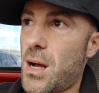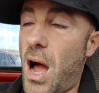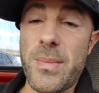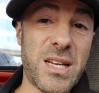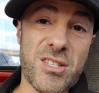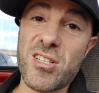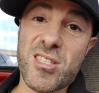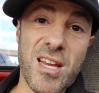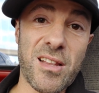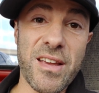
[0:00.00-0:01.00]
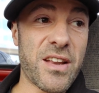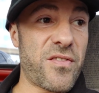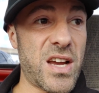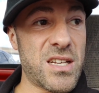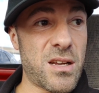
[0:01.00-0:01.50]
I mean, it's insanely
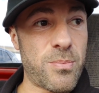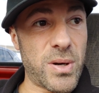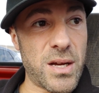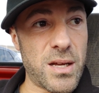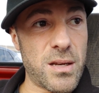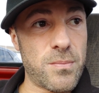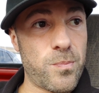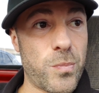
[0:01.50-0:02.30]
convenient, but